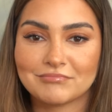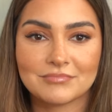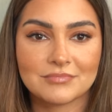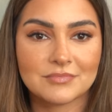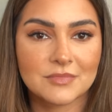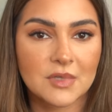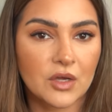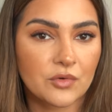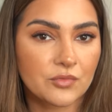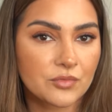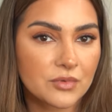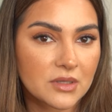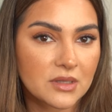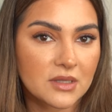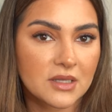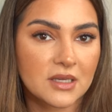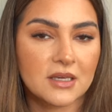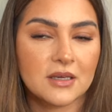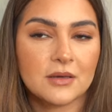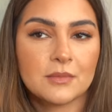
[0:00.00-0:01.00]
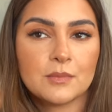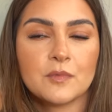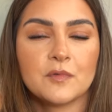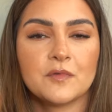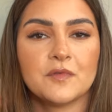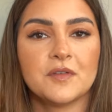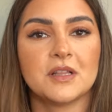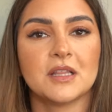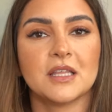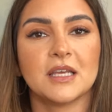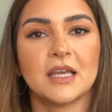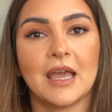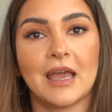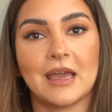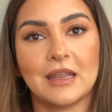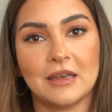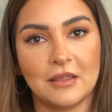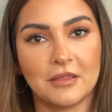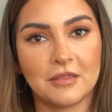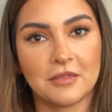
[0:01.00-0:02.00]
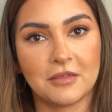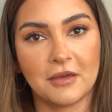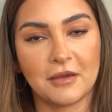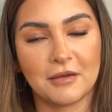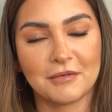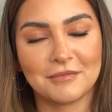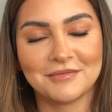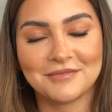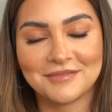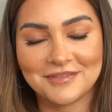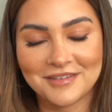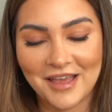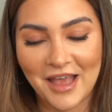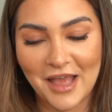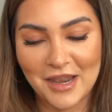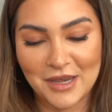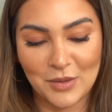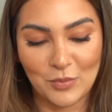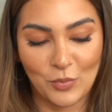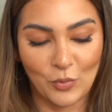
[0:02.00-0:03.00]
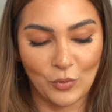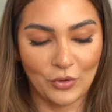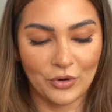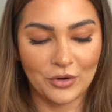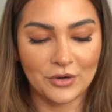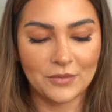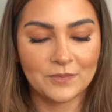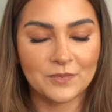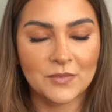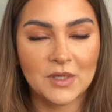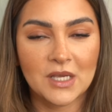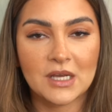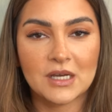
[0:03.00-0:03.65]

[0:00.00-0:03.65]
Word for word: not really feeling anything anymore.